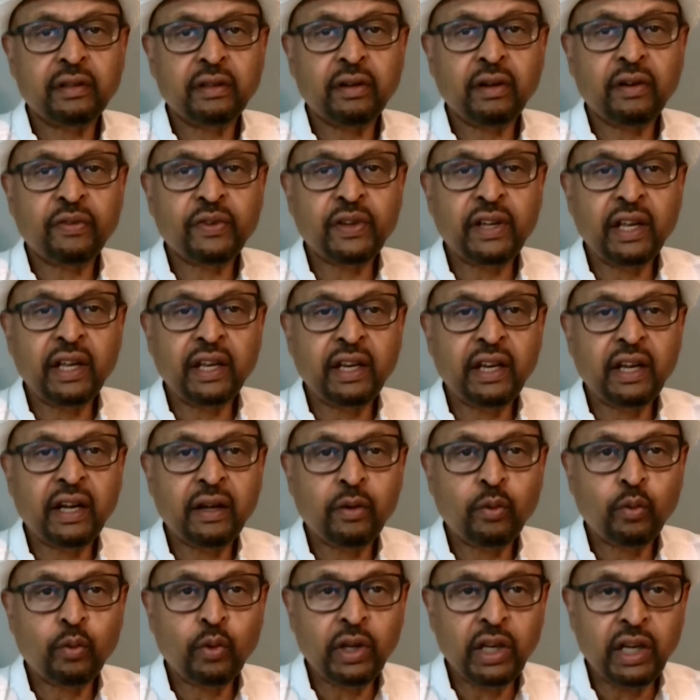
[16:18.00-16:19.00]
of
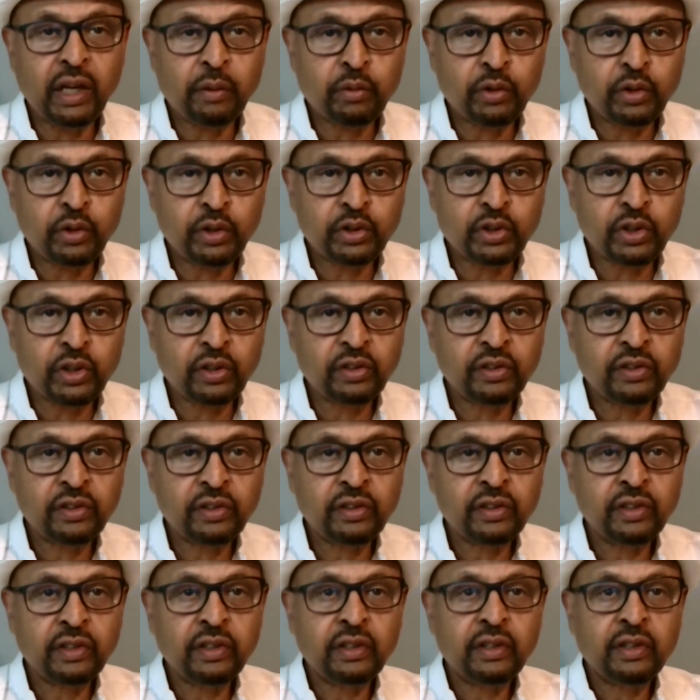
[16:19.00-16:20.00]
Kenya, William Ruto.
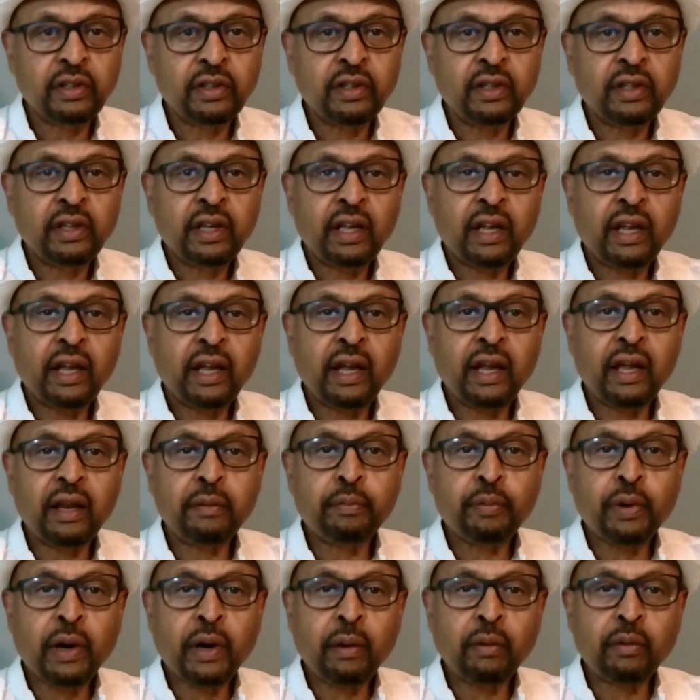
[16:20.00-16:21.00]

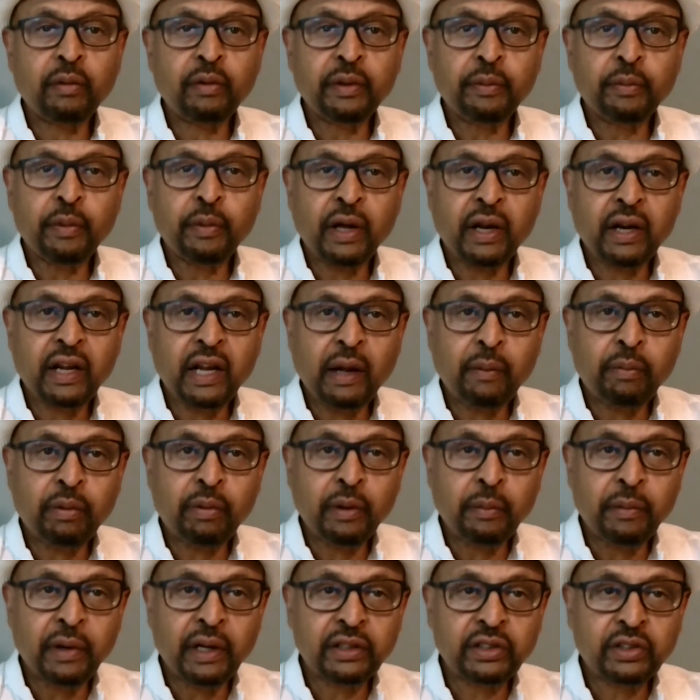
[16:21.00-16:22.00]
And probably about a couple
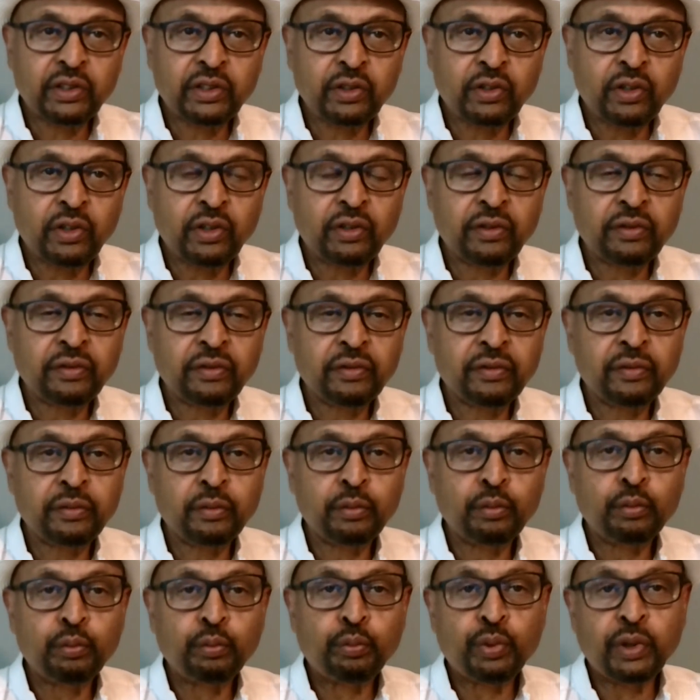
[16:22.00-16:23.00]
of months ago,
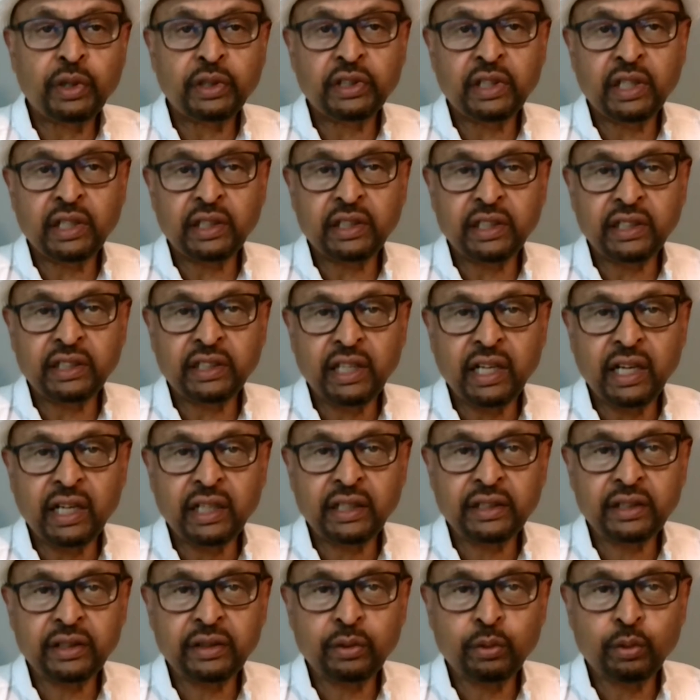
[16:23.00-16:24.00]
President
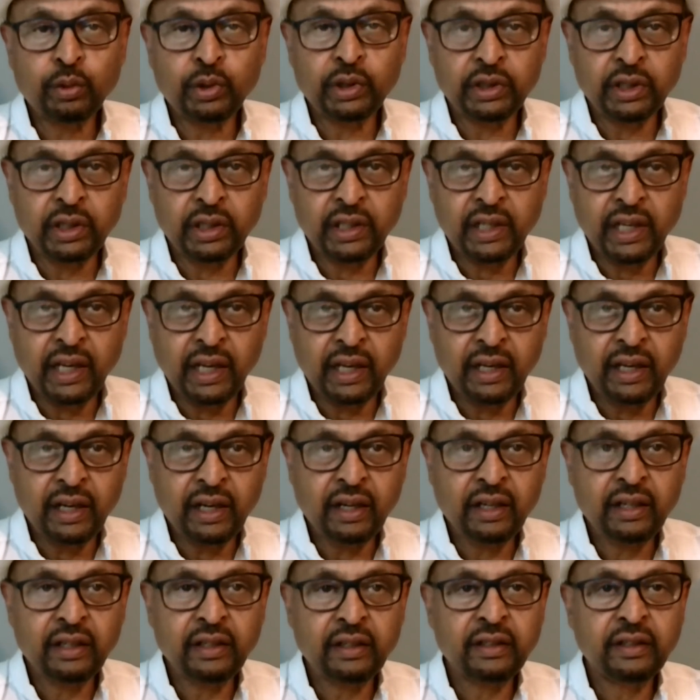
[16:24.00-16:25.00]
Isaias was in
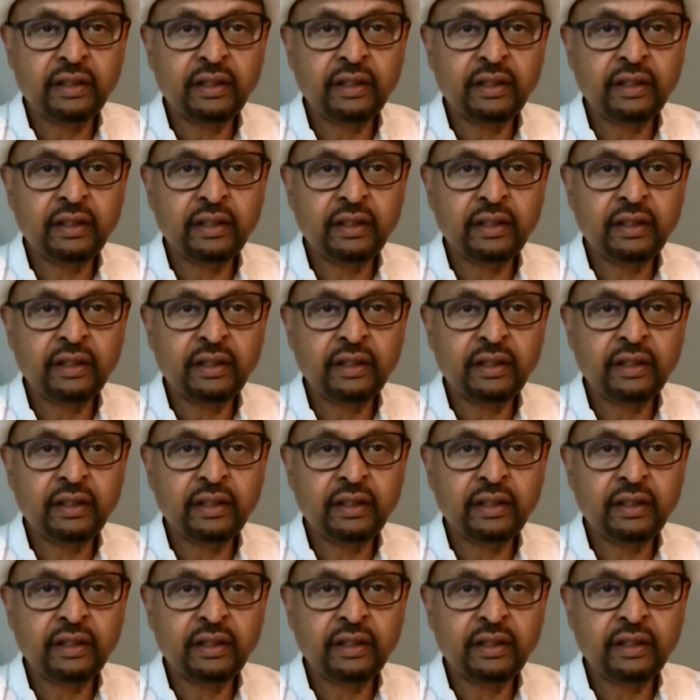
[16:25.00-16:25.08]
Kenya.